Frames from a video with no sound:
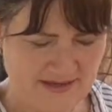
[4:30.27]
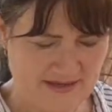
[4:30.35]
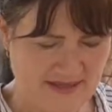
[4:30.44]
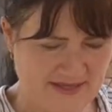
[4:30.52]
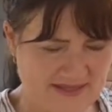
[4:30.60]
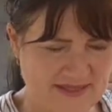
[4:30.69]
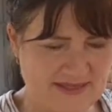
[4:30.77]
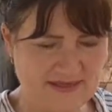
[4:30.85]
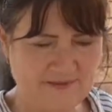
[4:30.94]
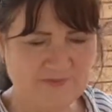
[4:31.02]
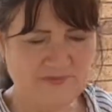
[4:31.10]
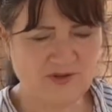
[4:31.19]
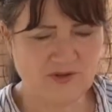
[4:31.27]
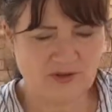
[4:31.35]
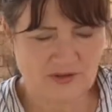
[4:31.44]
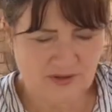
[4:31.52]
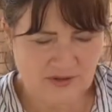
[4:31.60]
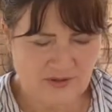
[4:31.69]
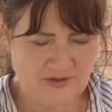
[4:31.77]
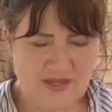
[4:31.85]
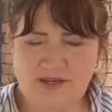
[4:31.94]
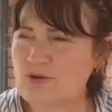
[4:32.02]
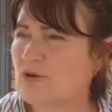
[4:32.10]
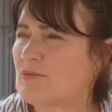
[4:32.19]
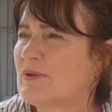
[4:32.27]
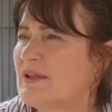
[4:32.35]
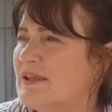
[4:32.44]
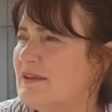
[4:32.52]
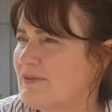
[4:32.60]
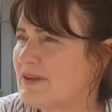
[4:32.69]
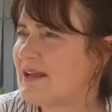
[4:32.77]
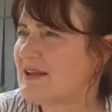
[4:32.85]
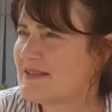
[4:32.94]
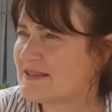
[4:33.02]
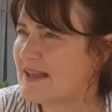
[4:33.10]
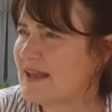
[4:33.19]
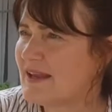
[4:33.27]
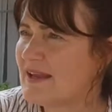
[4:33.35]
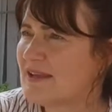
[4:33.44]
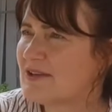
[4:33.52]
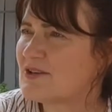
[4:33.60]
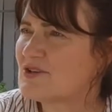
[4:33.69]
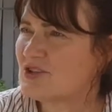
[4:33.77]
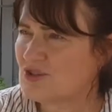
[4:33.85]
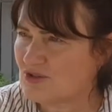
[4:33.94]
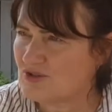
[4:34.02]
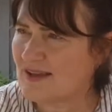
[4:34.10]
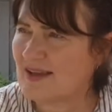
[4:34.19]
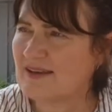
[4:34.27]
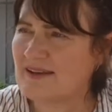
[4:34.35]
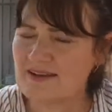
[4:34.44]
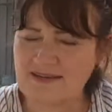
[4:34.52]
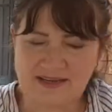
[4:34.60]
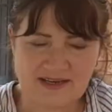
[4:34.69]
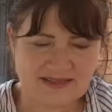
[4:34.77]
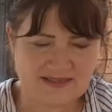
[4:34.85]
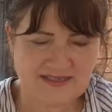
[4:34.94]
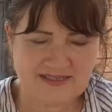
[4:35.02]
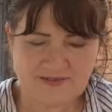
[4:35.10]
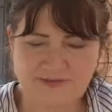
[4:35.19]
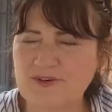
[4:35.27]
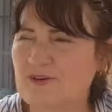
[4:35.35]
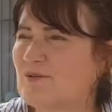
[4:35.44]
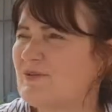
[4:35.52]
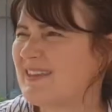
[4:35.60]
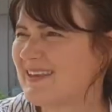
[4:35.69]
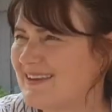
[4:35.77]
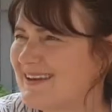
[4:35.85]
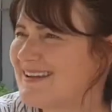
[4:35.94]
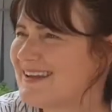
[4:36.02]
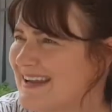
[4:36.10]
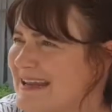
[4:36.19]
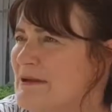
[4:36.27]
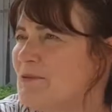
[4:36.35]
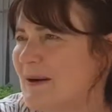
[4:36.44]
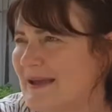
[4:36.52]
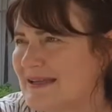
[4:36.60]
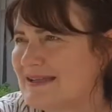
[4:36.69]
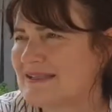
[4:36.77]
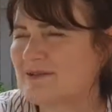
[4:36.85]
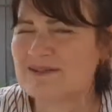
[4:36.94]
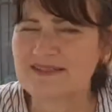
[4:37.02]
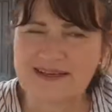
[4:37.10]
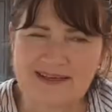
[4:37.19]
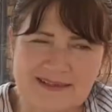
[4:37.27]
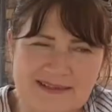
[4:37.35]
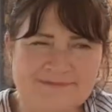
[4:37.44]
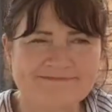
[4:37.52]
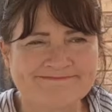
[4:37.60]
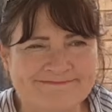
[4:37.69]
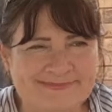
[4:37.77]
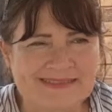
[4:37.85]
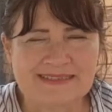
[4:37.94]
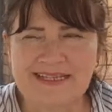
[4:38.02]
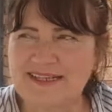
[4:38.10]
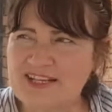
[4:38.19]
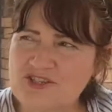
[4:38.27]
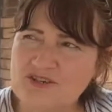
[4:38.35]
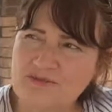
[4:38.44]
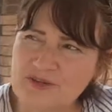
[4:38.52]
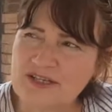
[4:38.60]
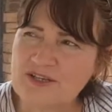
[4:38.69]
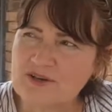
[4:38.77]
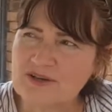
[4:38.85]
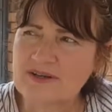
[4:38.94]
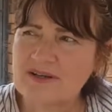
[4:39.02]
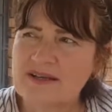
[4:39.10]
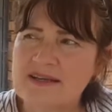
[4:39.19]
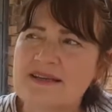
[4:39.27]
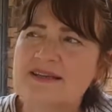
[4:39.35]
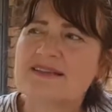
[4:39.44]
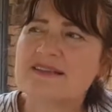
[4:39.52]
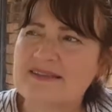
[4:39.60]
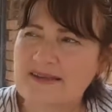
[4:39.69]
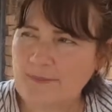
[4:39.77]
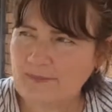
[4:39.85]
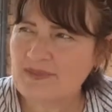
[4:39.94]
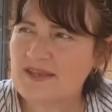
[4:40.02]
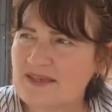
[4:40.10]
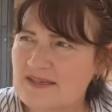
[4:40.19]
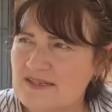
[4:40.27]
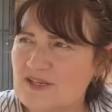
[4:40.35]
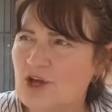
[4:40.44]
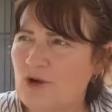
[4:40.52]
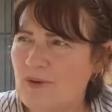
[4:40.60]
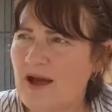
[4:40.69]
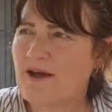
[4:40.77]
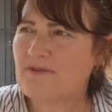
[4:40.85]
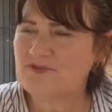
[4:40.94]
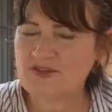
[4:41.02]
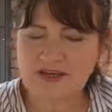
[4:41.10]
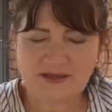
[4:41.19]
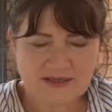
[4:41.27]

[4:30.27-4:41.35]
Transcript: is that they normally give an anaesthetic to do that, and then it's interfering with their gut anyway. So it's like, unless you've really got something to go after,